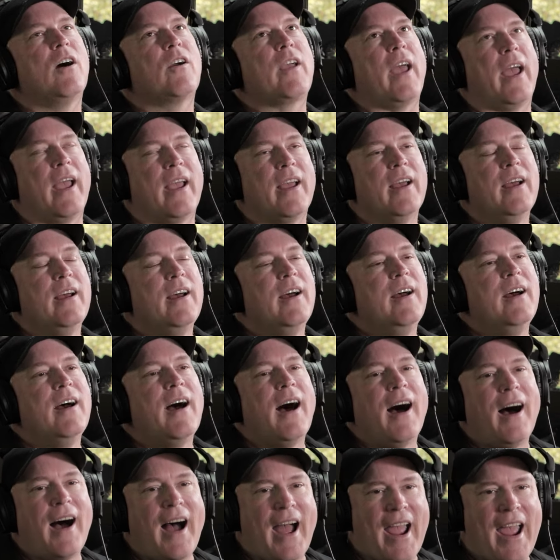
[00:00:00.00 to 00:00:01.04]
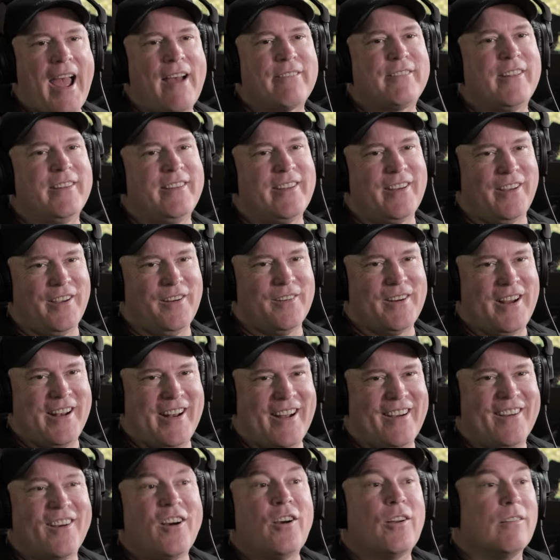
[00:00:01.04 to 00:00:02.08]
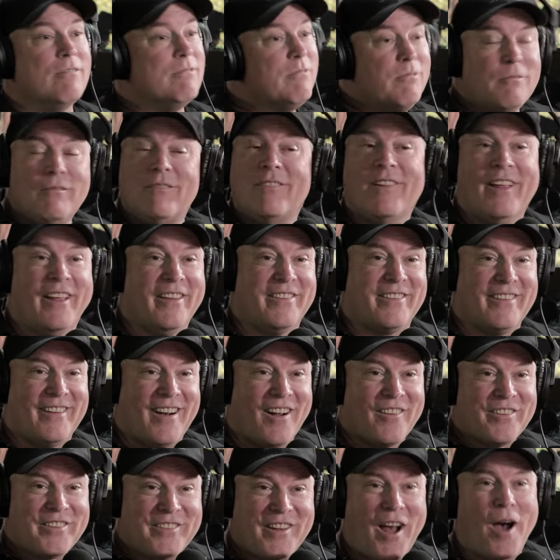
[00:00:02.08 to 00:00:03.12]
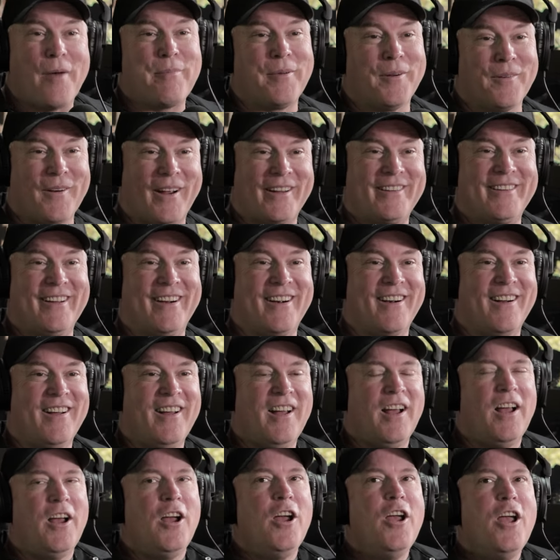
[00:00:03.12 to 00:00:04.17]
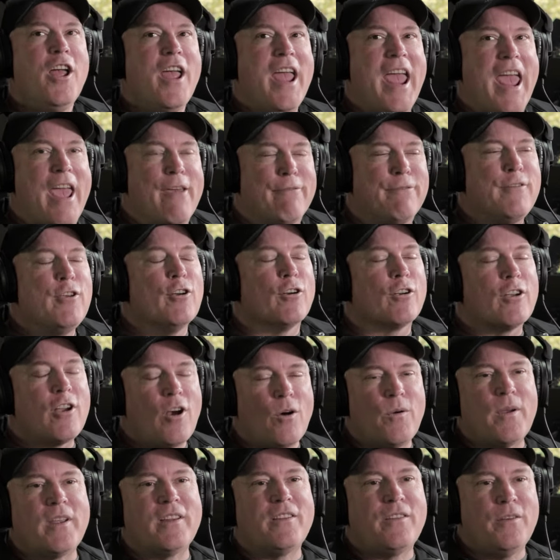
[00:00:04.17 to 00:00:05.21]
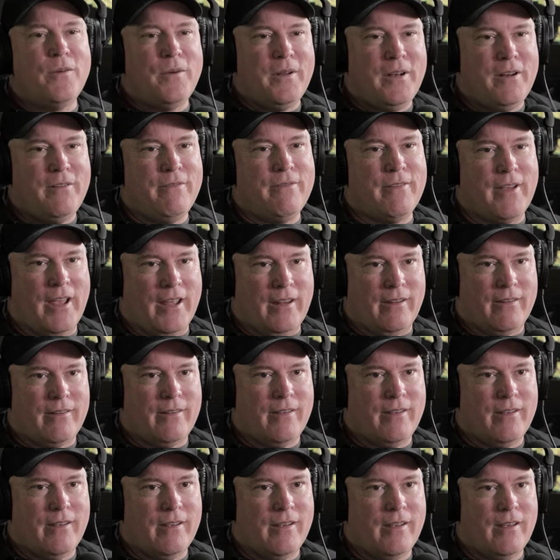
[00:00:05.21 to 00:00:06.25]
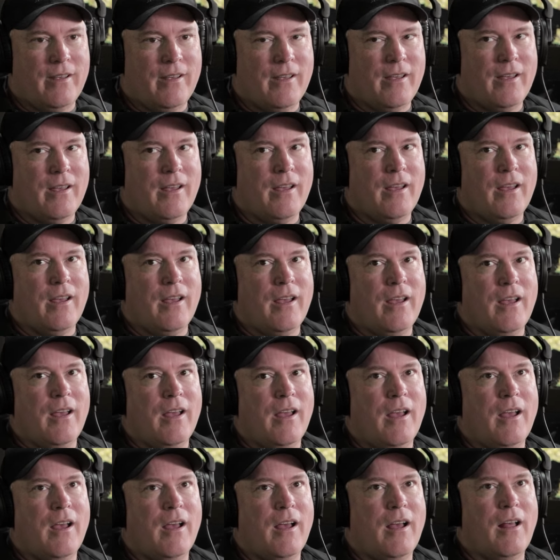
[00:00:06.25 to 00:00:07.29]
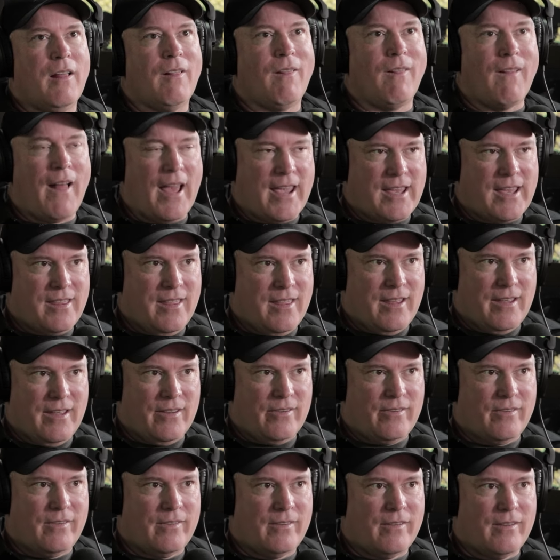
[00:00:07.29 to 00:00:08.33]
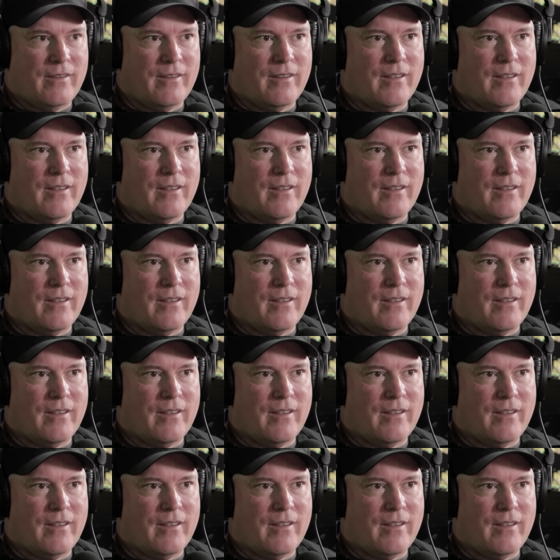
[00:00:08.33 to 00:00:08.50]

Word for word: I have to tell you right now, listen, I'll stop you right there. If you're going to an event like this,